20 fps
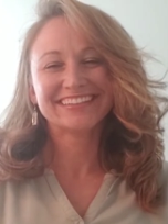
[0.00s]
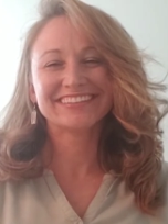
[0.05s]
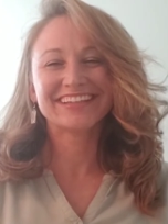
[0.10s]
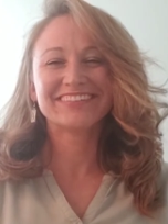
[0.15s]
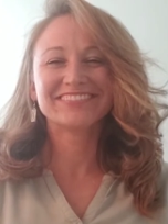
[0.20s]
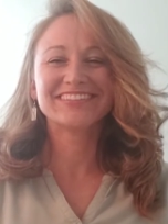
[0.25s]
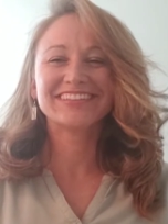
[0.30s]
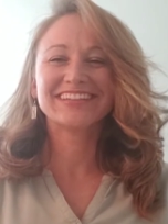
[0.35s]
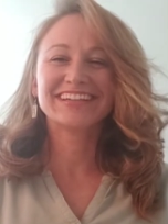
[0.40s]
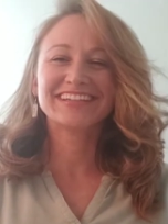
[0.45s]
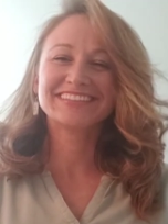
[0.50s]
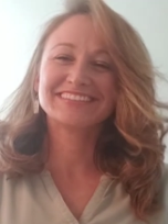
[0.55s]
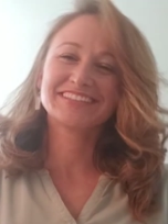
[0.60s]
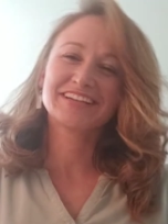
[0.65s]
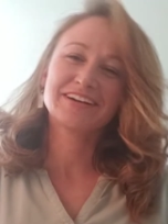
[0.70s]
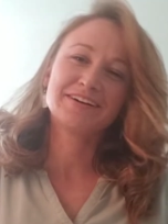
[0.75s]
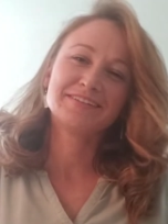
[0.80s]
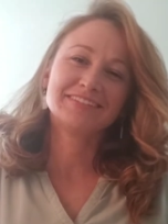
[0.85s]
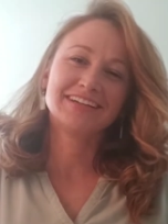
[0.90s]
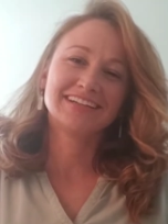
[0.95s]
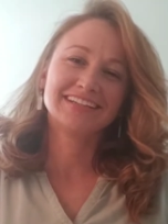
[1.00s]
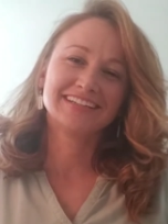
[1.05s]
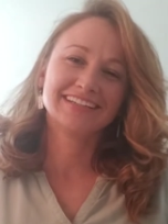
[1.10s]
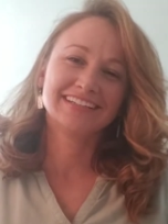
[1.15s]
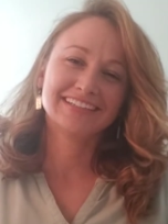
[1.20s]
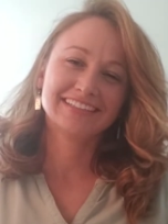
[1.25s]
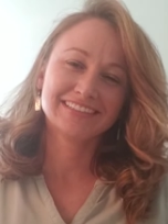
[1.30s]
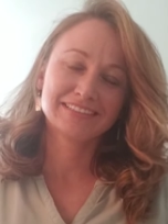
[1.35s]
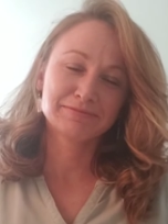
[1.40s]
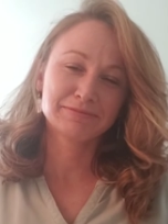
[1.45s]
Love you guys so
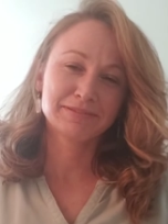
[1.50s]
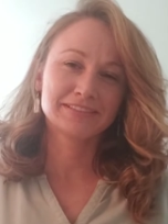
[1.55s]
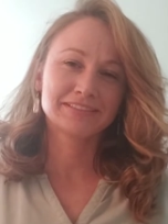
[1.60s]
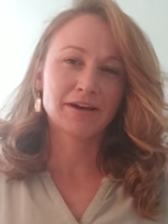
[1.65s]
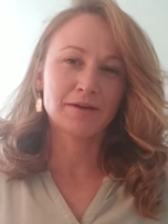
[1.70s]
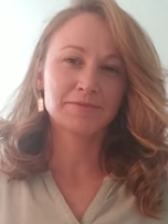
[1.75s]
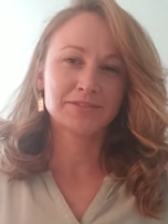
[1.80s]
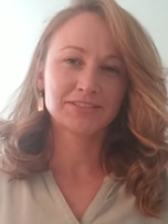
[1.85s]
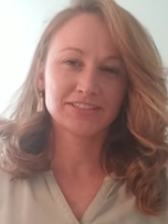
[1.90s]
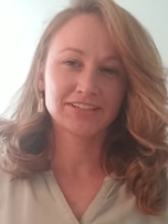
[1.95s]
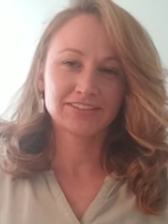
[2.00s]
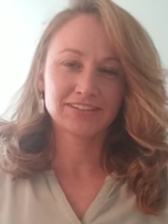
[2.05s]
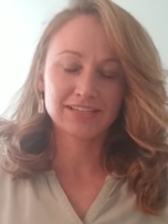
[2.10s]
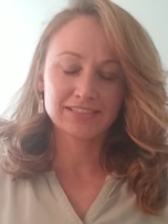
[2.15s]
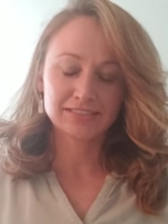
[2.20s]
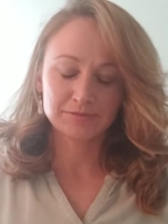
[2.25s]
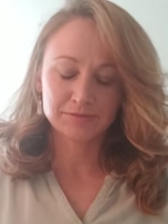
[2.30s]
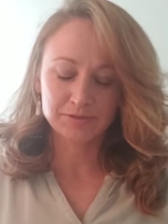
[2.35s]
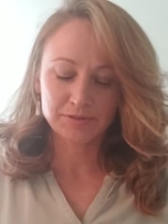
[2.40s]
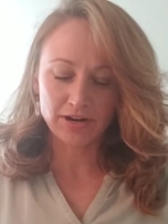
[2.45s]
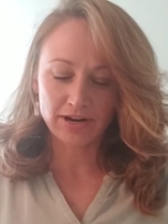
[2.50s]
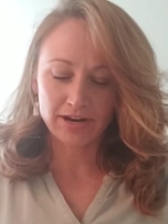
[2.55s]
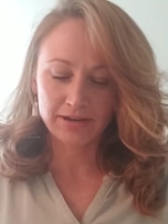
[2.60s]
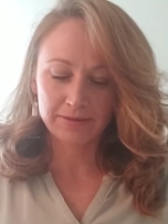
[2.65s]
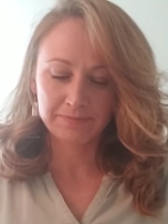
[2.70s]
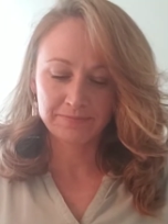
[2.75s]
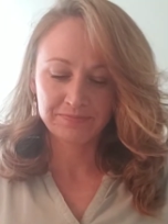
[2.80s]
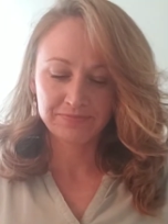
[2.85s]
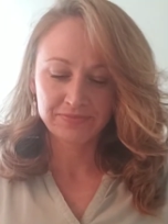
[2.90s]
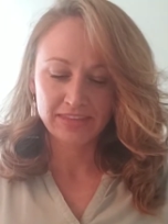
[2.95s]
much. Please comment, share, like, subscribe
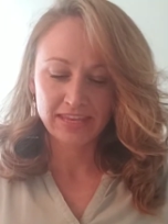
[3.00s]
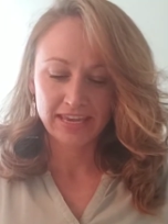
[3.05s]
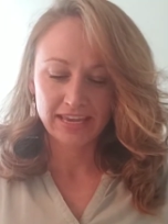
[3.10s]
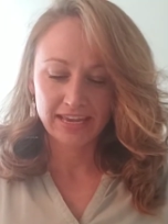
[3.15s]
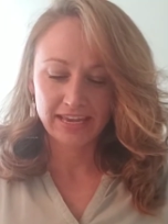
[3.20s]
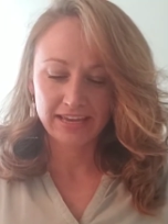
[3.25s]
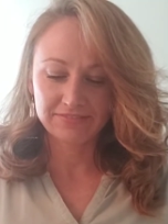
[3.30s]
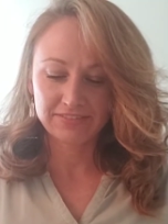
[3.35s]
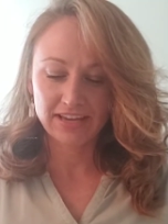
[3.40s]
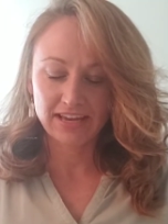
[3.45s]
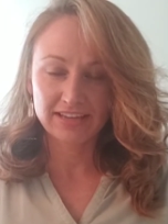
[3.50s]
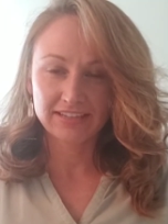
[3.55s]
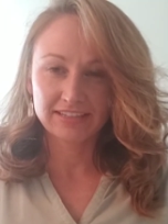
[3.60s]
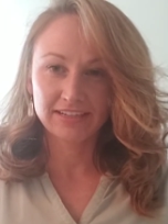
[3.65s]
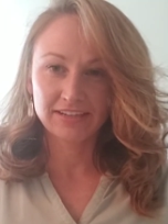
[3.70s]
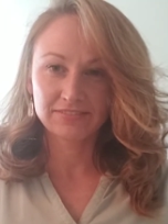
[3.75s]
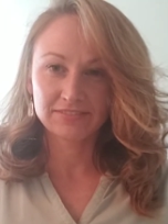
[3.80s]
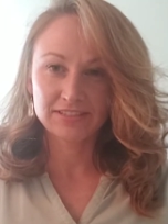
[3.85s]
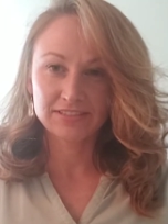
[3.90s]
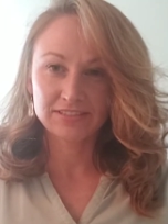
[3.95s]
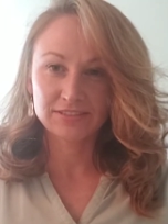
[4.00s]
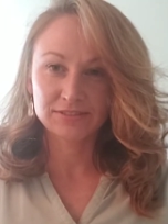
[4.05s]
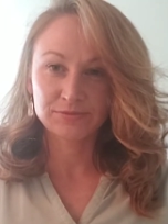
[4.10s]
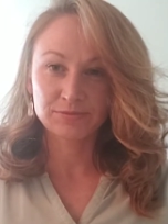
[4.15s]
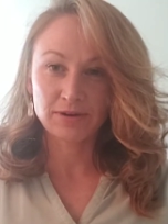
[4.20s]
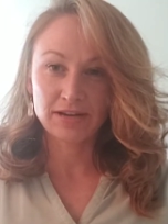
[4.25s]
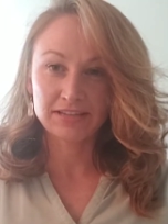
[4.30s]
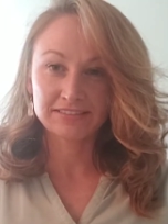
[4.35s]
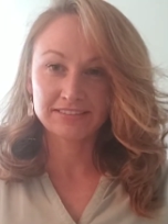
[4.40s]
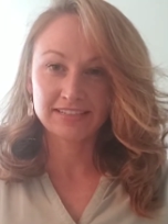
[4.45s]
if any of this is
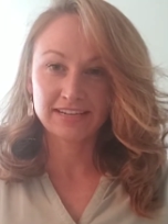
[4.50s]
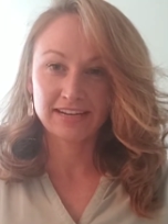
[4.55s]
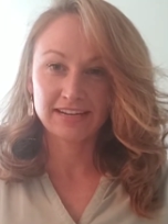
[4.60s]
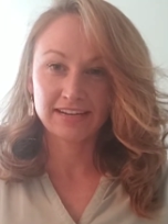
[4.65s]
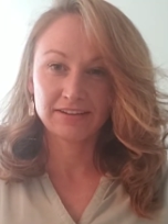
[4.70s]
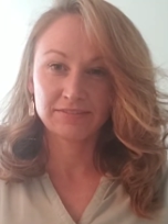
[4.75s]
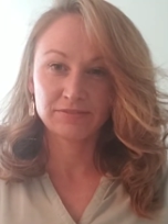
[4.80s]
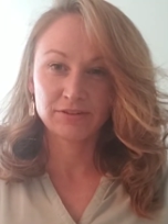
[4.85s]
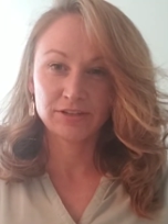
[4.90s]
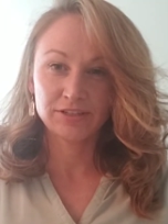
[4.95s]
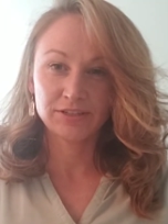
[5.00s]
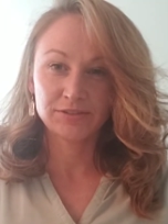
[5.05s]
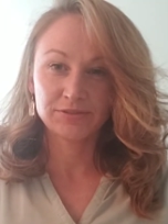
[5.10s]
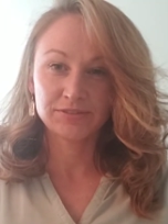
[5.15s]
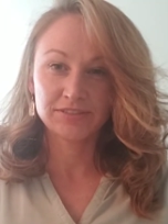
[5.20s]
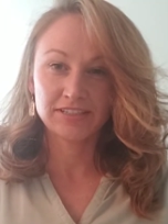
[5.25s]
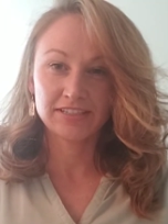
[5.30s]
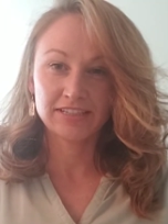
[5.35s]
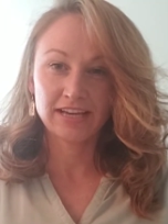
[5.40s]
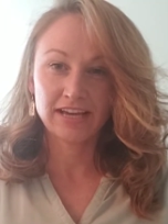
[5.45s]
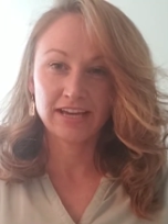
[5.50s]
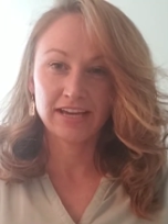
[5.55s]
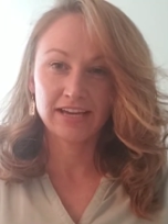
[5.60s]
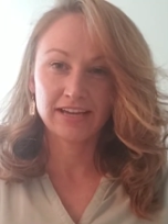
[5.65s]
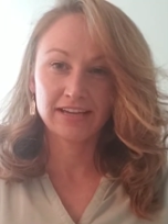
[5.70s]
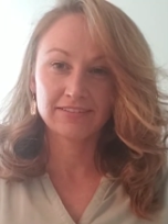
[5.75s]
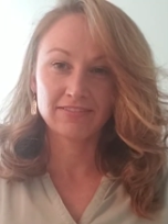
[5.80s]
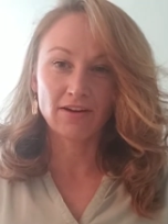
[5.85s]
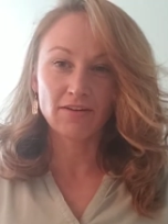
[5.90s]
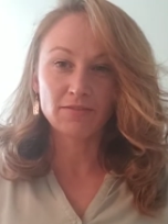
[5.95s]
resonating for you
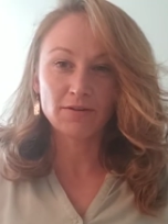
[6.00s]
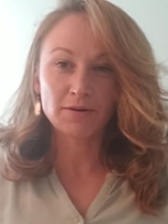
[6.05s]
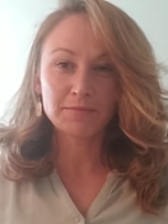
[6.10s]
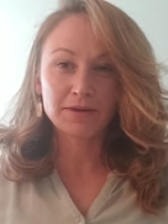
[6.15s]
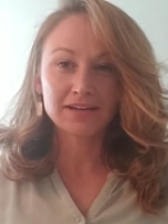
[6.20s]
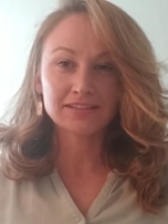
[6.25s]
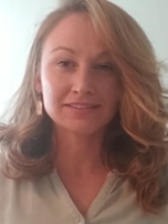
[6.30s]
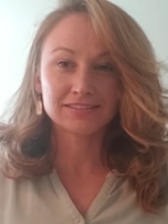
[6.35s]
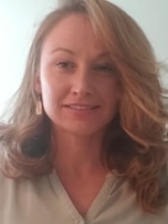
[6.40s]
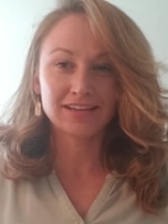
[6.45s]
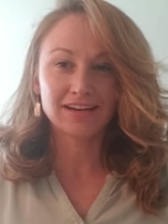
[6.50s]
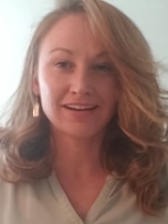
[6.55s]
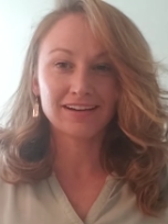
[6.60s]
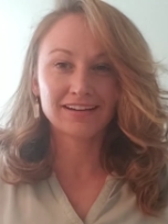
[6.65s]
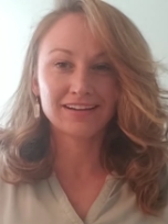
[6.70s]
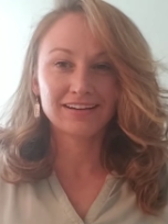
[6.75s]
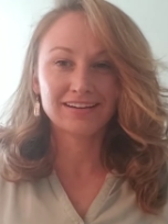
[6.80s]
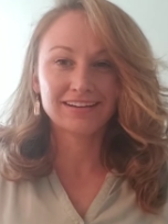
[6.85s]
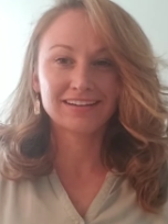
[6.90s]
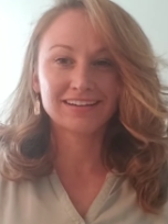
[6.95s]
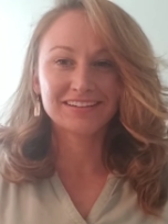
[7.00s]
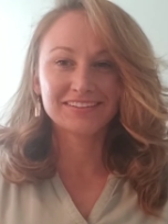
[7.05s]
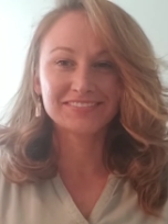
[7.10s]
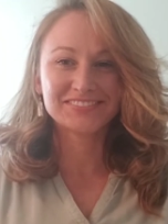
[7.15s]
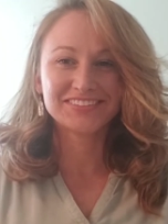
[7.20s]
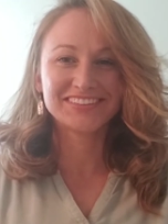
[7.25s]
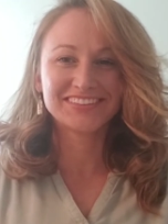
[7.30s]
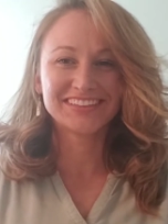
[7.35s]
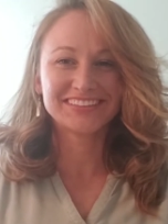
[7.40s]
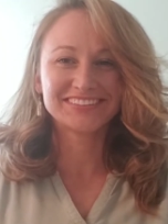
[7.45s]
today. Love all my subs.
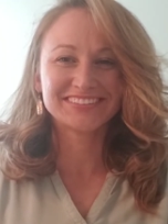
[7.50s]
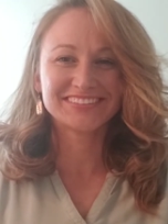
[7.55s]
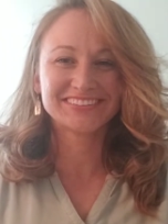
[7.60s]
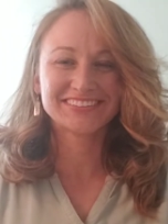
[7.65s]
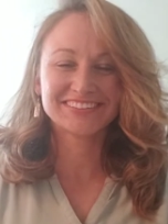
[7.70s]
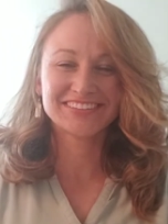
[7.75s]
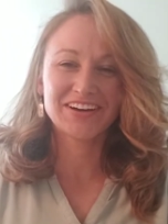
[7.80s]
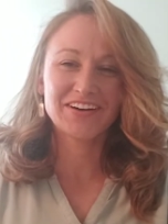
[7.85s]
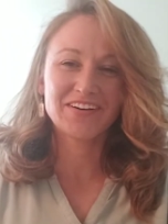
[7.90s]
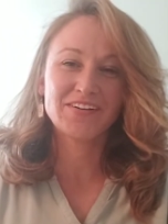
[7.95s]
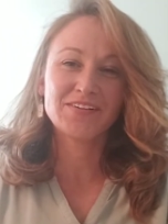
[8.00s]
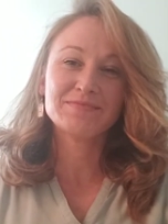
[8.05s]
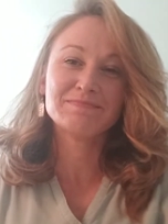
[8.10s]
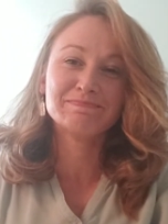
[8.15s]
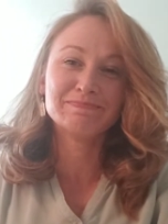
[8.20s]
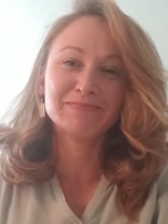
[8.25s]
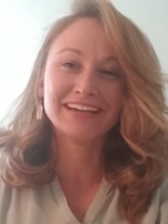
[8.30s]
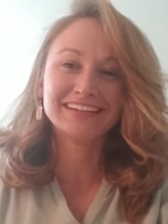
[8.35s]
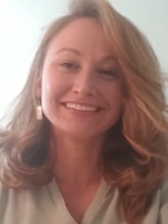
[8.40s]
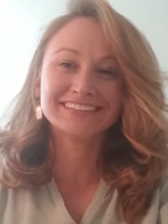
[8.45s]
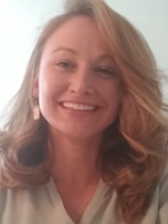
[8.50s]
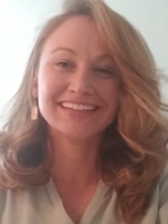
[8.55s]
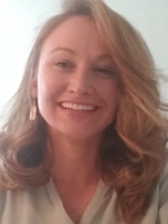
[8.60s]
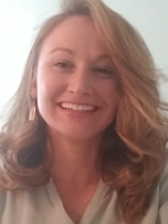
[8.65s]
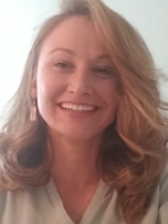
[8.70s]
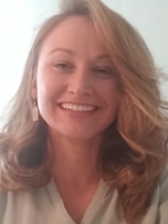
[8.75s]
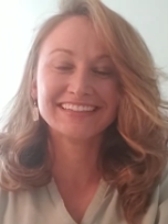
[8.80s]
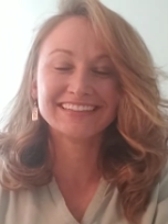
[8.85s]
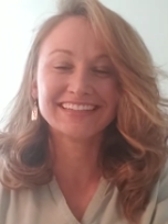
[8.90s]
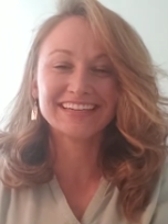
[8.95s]
You guys are so
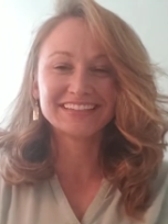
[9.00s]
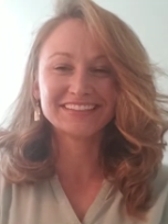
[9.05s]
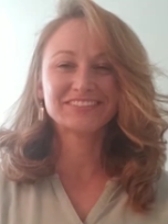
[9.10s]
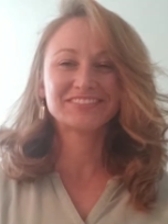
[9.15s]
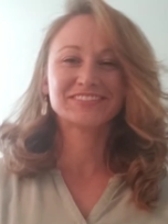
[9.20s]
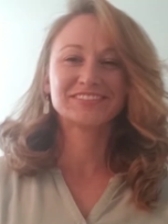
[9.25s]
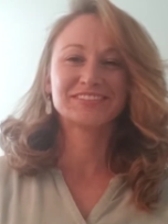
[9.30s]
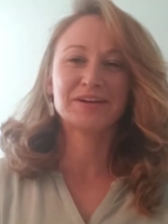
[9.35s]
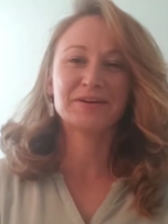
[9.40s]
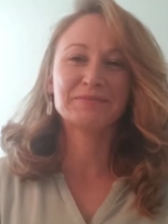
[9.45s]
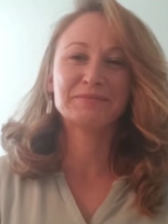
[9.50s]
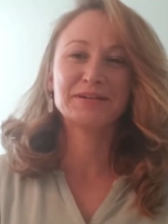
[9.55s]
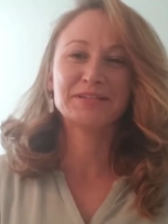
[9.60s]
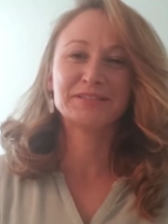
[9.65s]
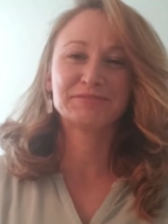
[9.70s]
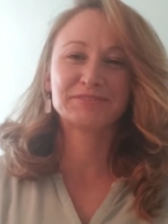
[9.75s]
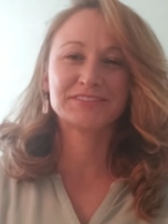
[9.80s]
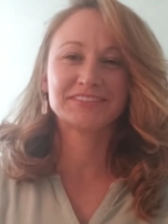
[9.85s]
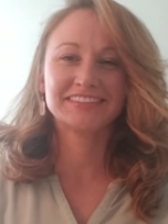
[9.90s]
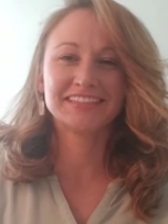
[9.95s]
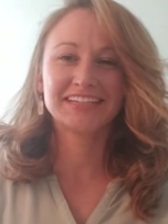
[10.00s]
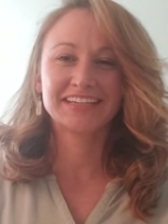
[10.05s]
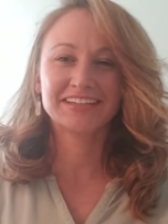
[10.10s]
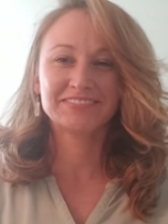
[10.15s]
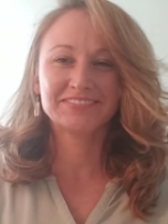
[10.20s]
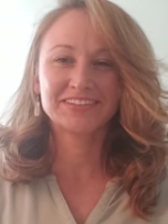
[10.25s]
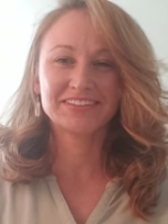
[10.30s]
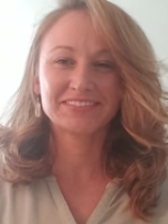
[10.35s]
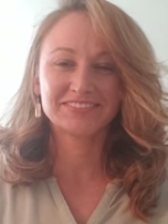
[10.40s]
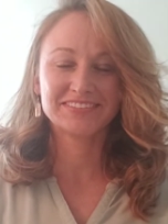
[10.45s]
amazing. Thank you so much for sticking
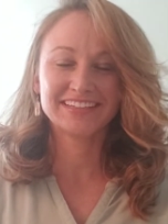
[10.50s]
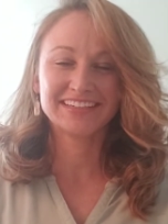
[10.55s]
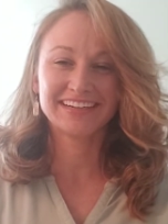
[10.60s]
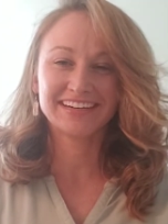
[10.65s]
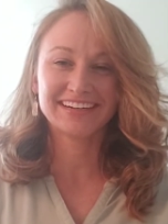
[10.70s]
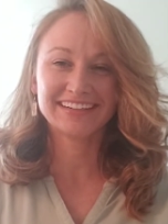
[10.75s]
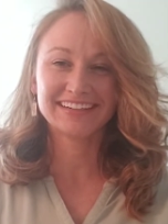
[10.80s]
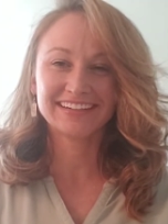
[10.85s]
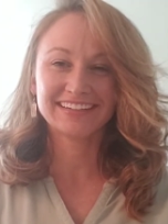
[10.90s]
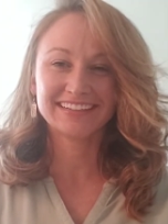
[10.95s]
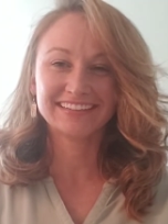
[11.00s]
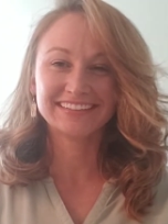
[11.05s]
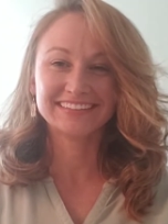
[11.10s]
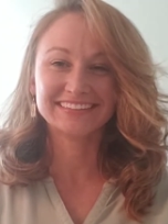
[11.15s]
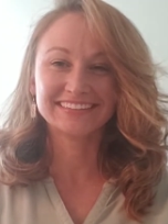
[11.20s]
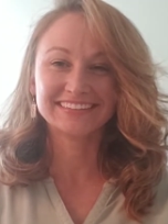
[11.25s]
with me, guys.